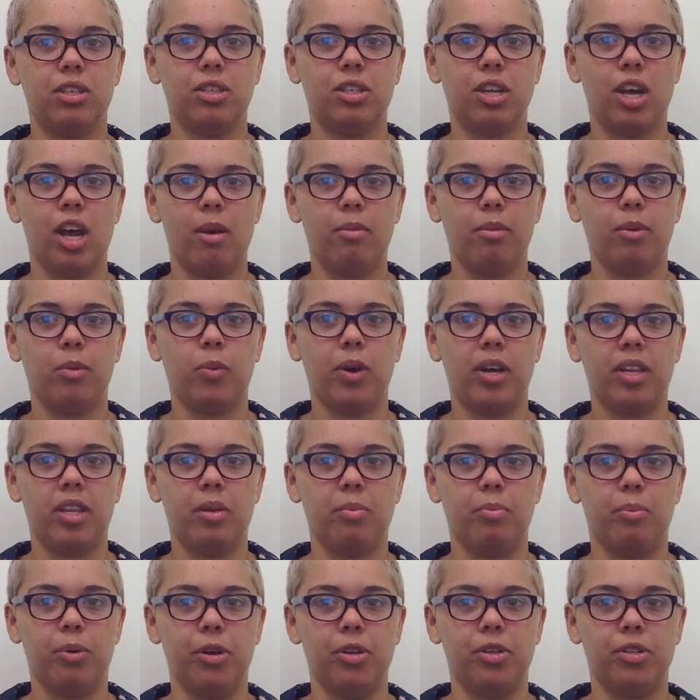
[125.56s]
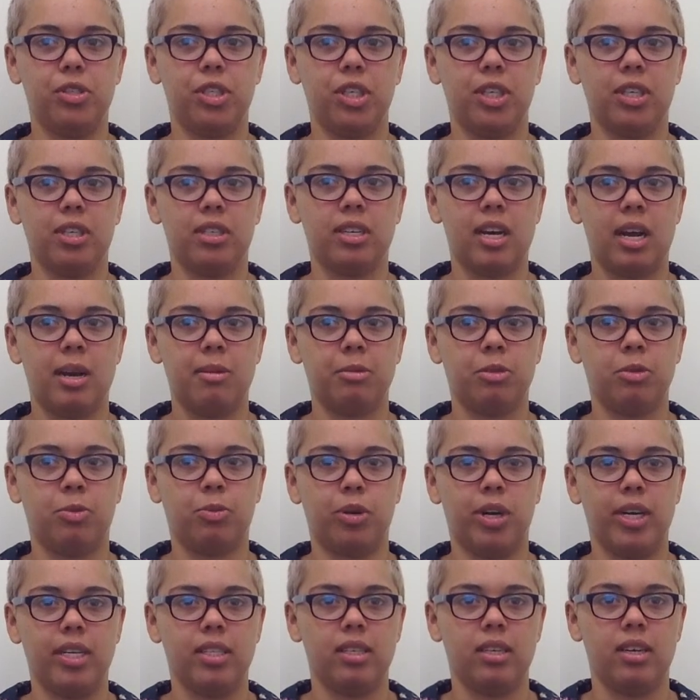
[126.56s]
determine whether both genotypes were
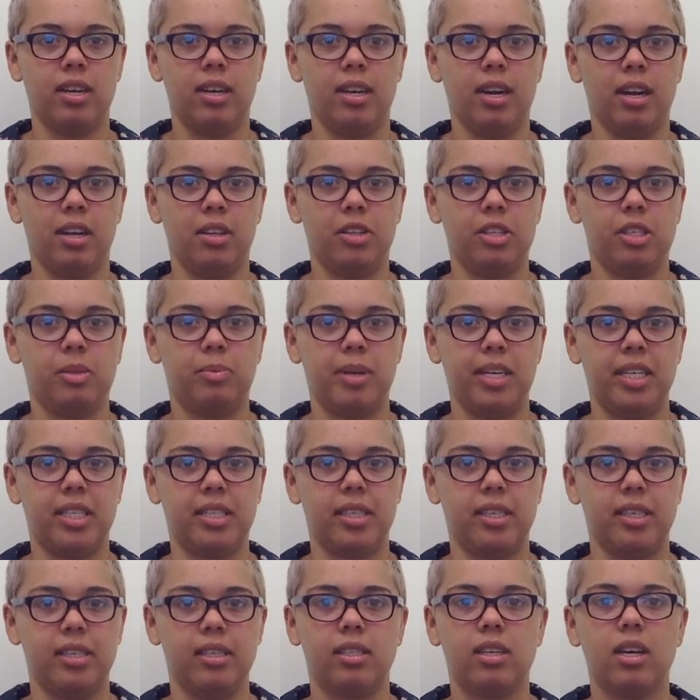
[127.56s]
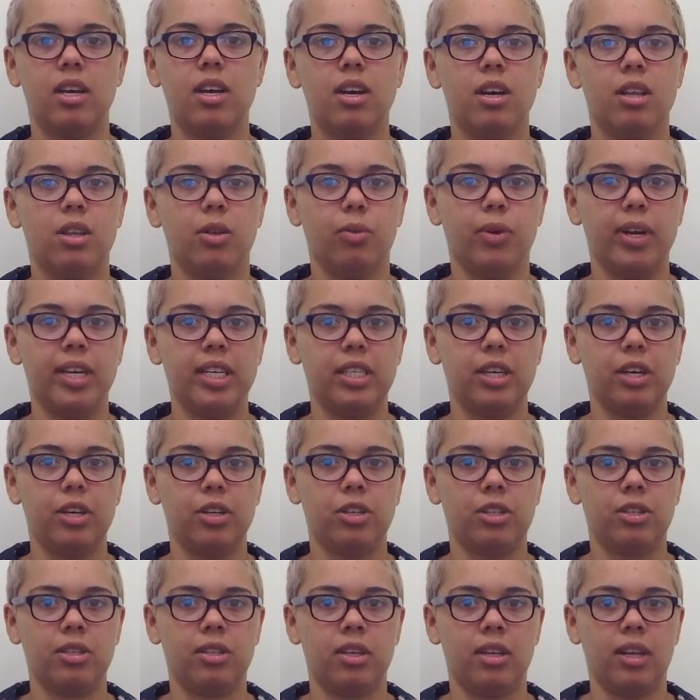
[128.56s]
present in other species, the
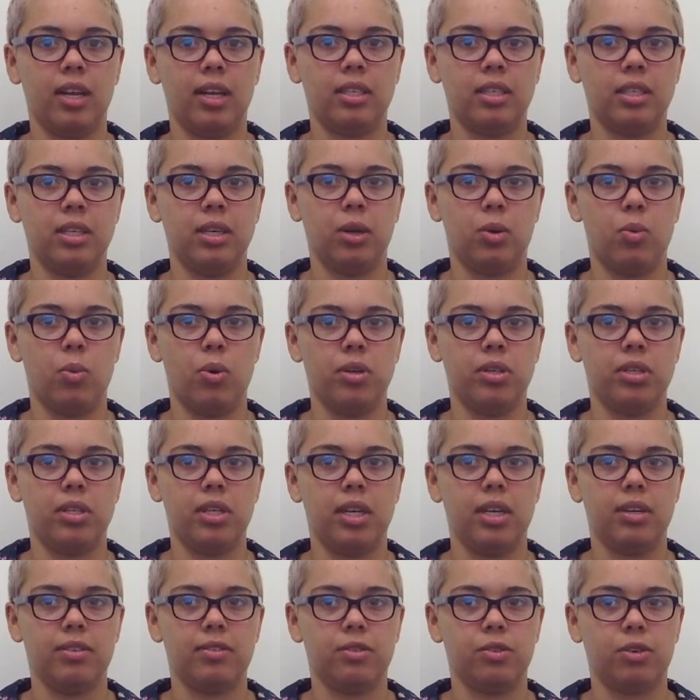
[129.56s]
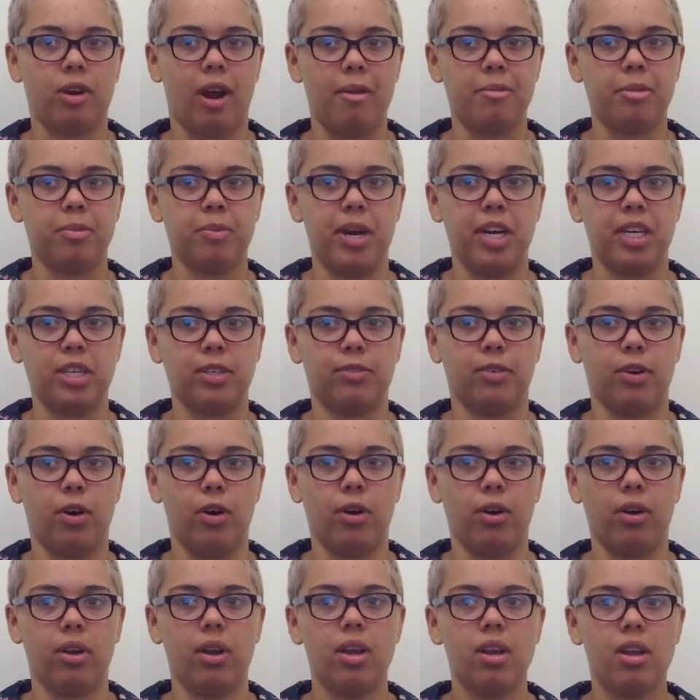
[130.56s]
researchers collected a quantity of striped marsh frog
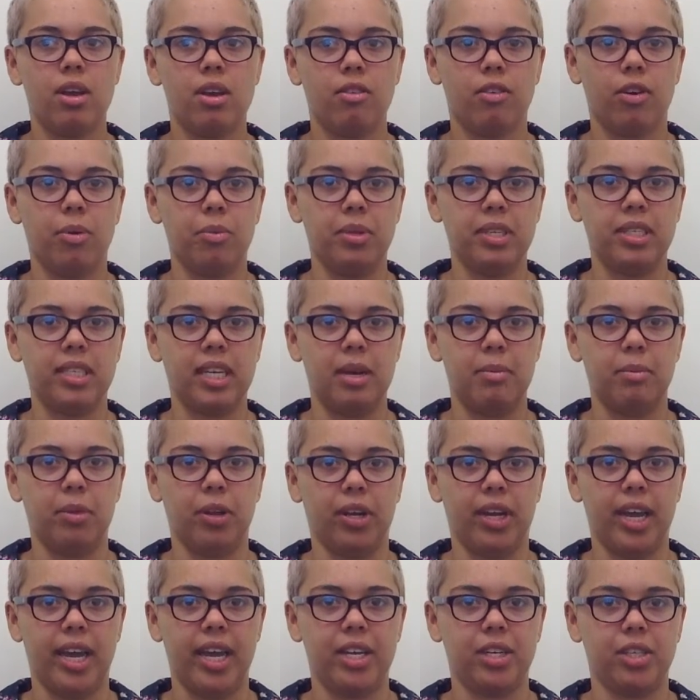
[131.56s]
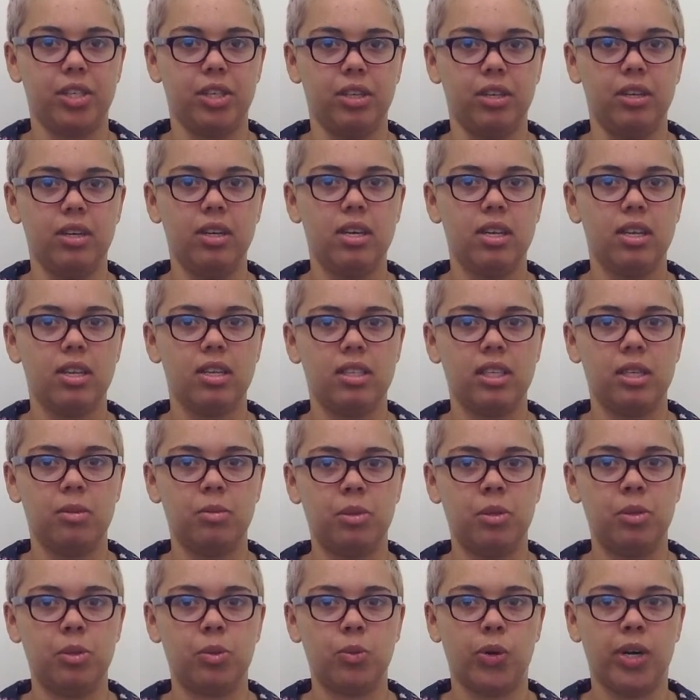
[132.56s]
from the same location. The
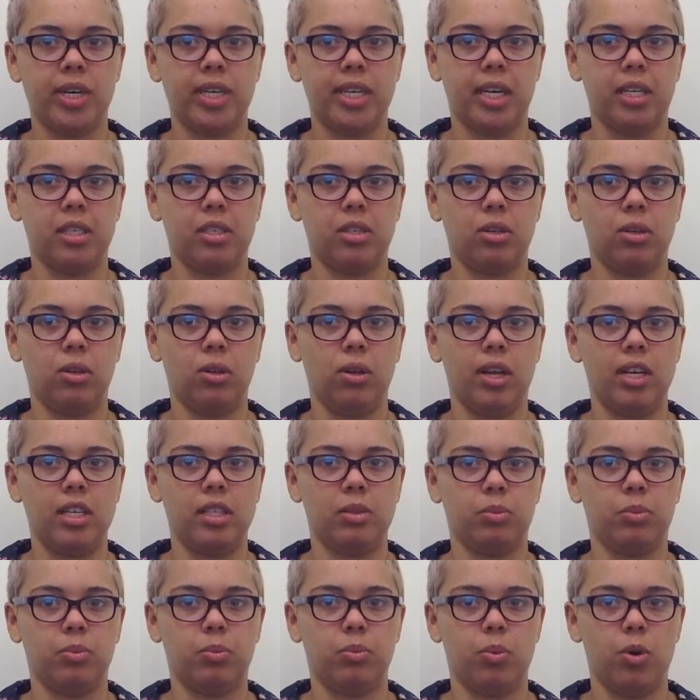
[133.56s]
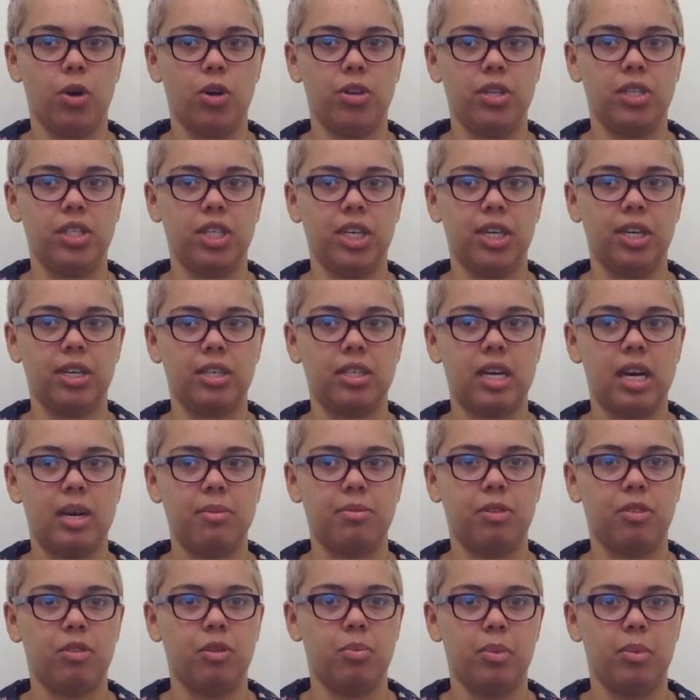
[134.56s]
symptoms were identical as were the genotypes of the